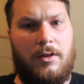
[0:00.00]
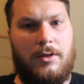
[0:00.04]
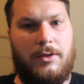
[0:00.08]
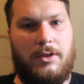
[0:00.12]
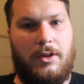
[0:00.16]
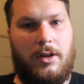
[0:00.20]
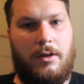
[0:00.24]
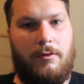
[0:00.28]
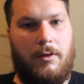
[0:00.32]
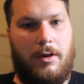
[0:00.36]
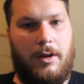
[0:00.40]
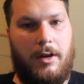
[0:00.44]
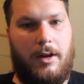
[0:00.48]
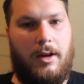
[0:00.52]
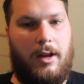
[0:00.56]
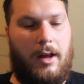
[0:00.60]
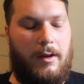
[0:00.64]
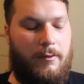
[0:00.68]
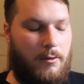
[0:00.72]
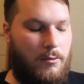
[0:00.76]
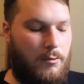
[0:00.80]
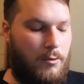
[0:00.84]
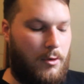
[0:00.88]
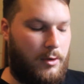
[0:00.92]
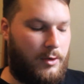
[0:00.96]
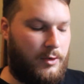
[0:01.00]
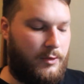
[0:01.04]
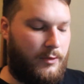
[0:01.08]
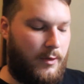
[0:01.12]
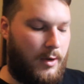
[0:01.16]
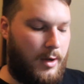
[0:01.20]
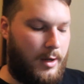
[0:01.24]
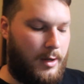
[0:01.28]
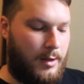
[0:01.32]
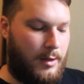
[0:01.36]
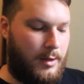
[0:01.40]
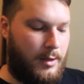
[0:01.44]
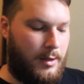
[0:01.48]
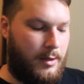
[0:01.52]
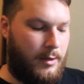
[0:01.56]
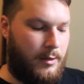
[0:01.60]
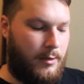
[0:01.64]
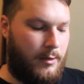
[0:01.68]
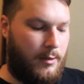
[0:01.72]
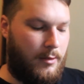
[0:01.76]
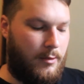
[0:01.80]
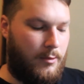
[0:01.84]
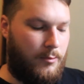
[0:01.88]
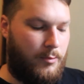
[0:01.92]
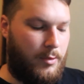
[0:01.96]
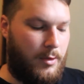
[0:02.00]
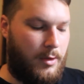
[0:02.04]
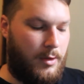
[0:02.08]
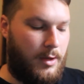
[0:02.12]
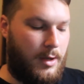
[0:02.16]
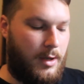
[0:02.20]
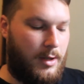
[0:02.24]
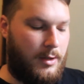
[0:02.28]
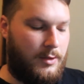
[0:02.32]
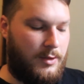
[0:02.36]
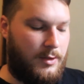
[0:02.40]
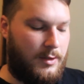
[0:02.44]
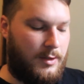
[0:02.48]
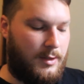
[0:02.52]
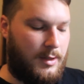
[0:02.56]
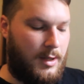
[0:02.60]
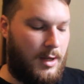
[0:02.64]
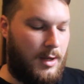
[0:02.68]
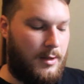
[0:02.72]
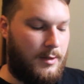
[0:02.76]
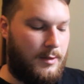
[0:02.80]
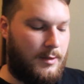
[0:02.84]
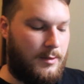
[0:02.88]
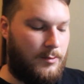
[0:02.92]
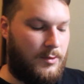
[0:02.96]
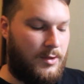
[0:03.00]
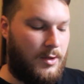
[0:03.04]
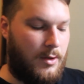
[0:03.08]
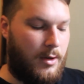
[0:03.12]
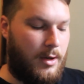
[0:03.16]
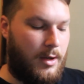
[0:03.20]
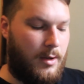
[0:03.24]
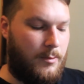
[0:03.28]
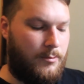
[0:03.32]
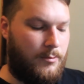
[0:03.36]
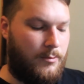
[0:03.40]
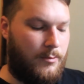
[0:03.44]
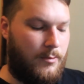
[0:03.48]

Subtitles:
so everyone can have a watch finally. But yeah, it's just taking some time.